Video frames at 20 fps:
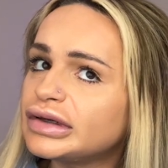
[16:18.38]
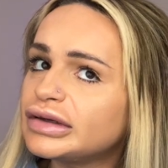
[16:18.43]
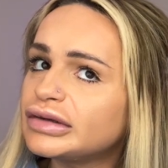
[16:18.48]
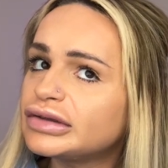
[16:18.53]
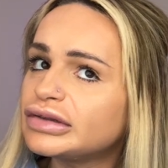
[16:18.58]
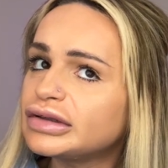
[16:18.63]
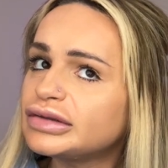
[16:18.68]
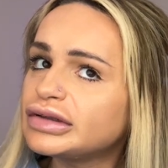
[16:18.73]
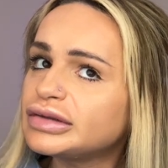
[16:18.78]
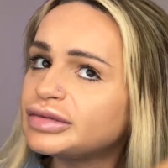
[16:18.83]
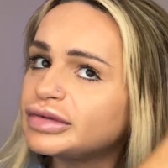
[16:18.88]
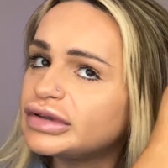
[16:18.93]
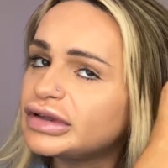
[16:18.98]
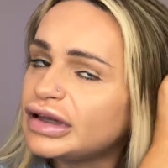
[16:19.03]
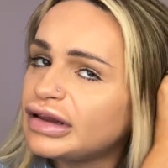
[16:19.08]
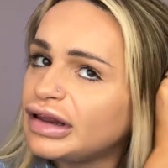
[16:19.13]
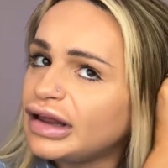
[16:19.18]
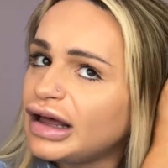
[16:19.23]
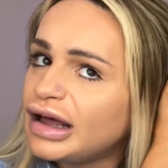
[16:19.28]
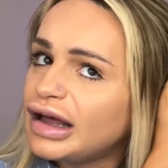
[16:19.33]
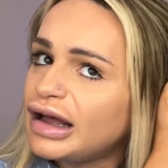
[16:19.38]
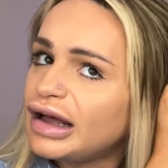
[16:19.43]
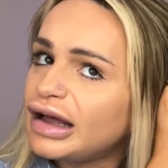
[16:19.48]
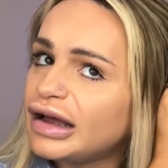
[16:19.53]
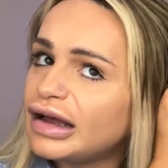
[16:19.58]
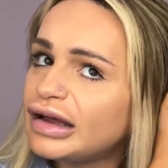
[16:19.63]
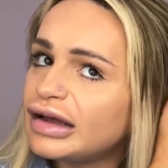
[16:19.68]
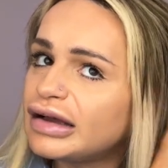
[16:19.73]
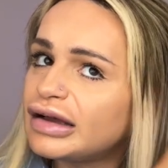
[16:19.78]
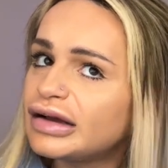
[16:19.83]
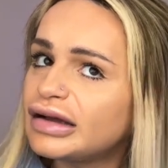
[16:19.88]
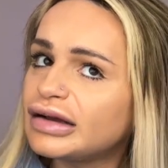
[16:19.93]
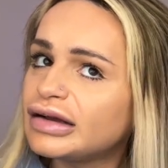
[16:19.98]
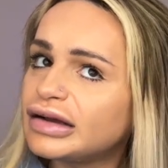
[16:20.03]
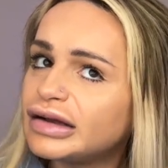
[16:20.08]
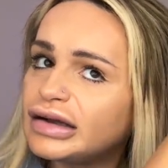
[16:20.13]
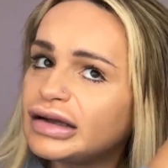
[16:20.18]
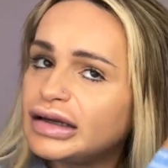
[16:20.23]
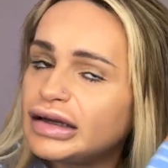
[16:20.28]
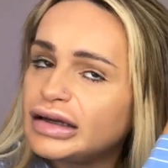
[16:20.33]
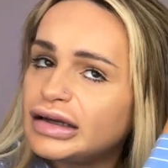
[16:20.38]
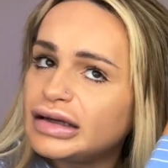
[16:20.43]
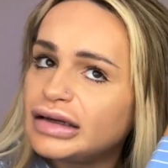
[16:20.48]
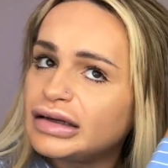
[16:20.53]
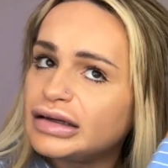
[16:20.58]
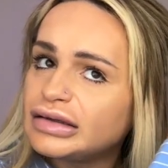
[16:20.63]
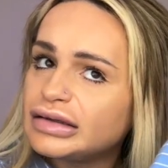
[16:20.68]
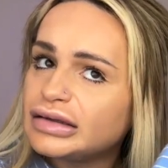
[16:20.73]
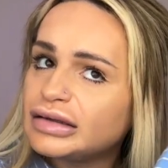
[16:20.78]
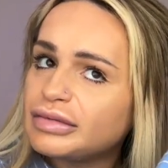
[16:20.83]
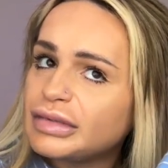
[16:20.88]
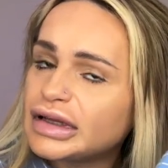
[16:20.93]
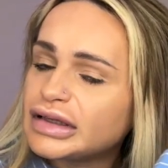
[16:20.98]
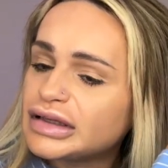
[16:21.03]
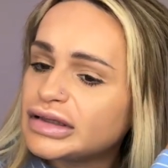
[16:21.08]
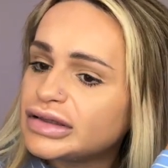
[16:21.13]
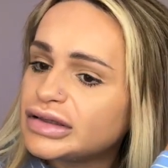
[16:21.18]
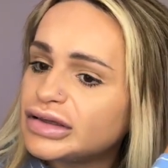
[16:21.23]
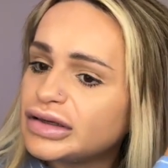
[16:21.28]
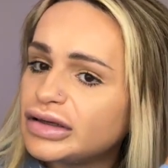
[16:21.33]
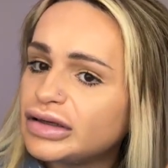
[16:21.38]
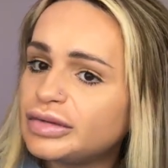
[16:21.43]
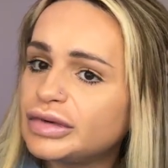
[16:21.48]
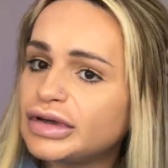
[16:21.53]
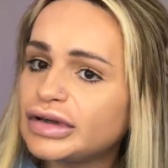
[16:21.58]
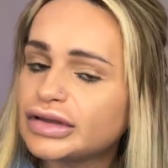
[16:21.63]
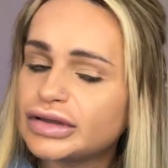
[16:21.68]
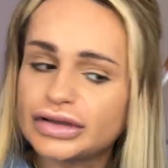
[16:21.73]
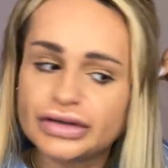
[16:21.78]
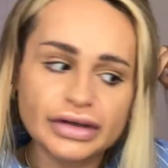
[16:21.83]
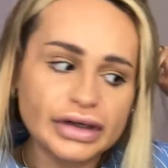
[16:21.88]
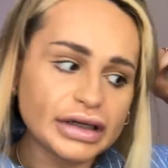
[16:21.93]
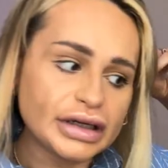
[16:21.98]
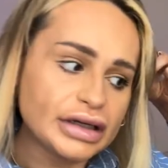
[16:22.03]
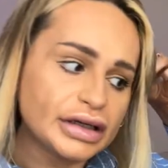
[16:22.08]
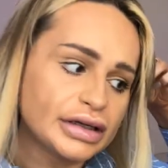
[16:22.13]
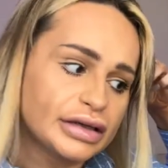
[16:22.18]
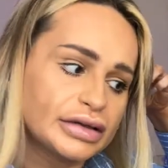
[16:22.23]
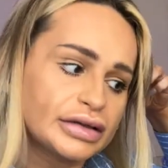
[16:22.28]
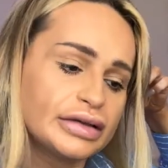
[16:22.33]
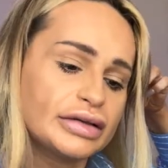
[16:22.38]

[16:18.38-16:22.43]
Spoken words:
Should just put it there. Doesn't matter too much, really.